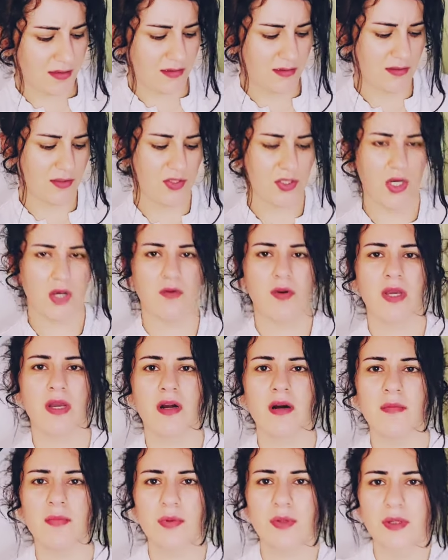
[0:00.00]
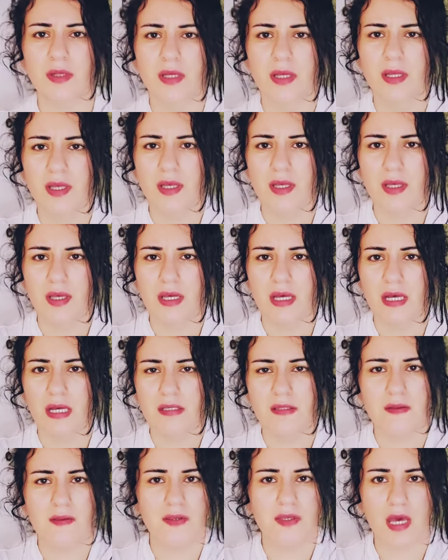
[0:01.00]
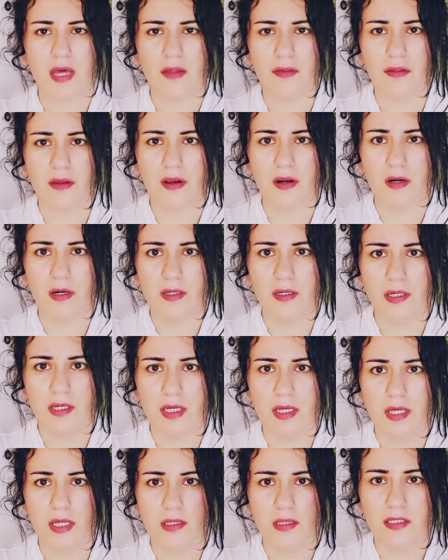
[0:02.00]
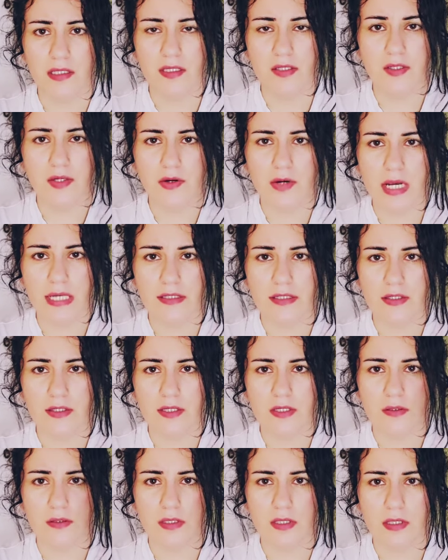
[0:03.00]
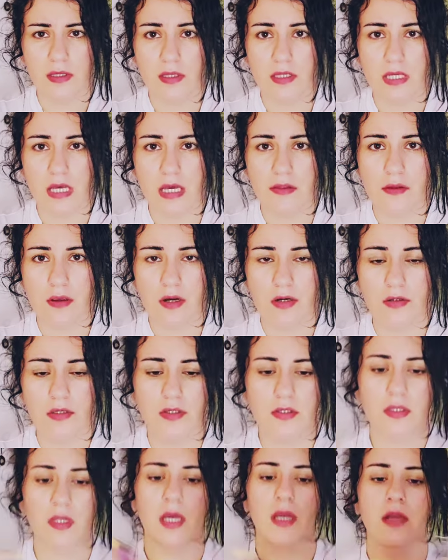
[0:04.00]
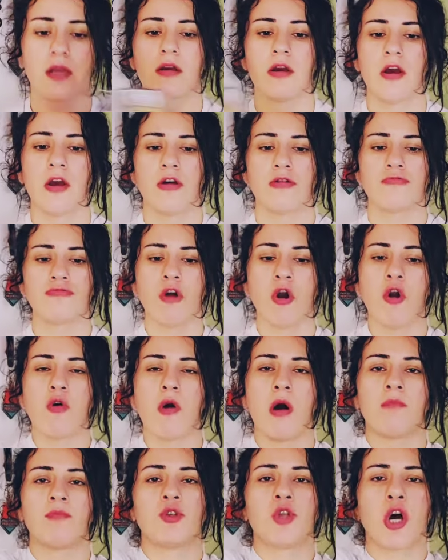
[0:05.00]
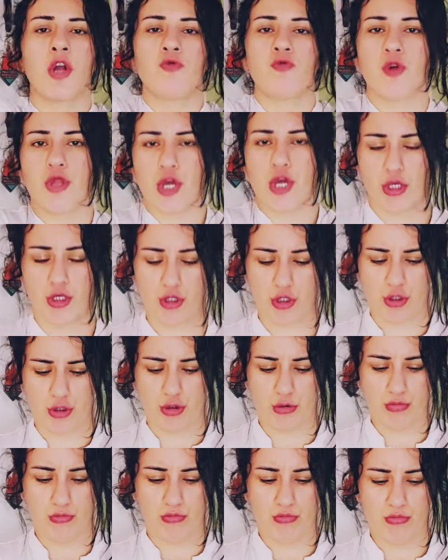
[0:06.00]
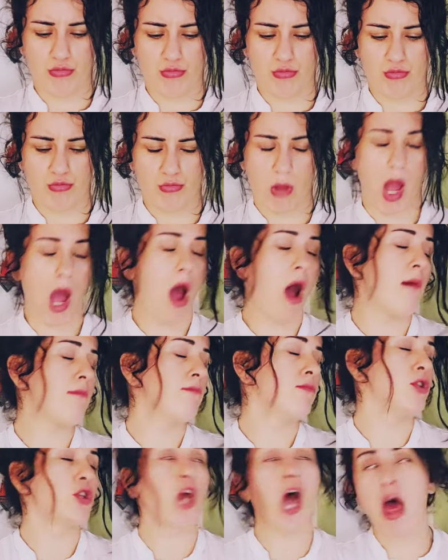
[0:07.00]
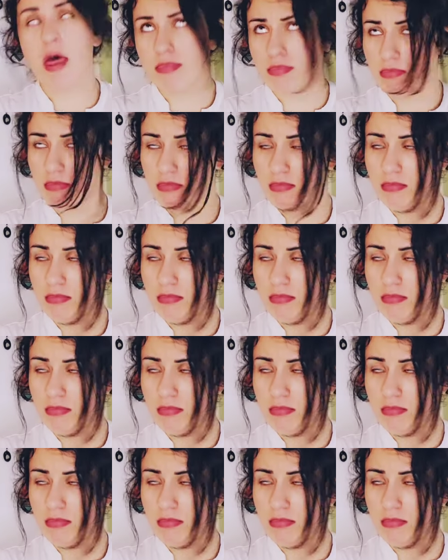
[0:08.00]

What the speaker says: Showing up as the death card. This is your attitude, the death card. It's like, no, I'm done with this. I'm done.